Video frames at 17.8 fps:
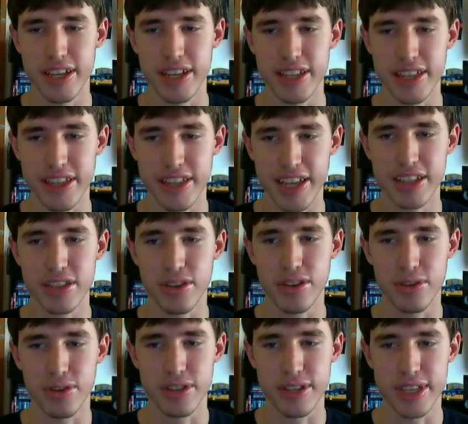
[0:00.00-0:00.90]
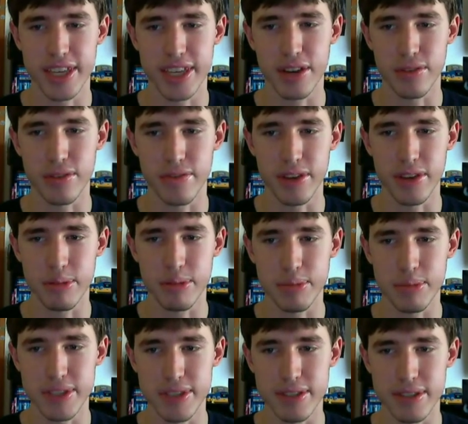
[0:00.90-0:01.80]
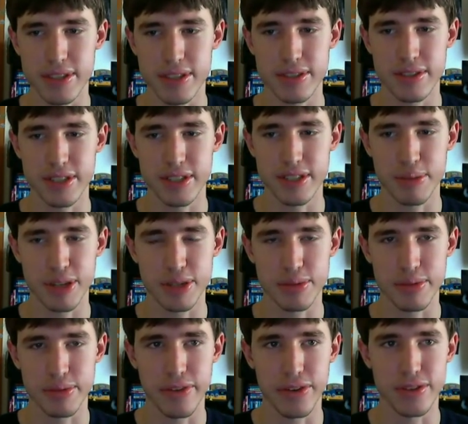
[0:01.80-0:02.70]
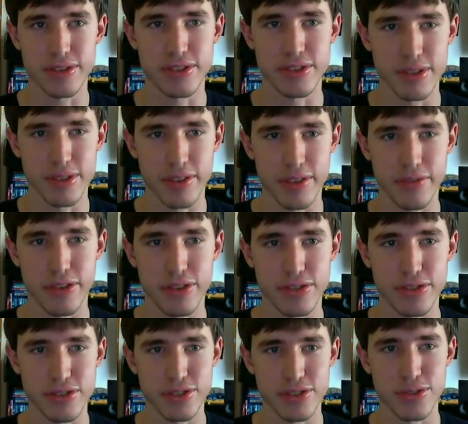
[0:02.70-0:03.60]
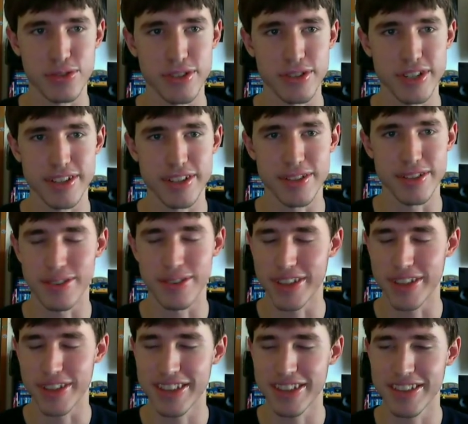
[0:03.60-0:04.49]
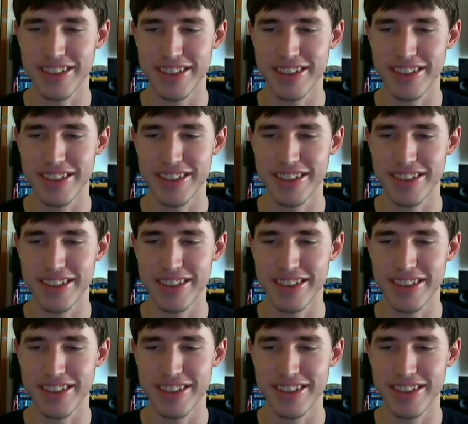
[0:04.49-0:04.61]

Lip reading: That's going to get all the family business, especially with Frozen, the Frozen short and all that.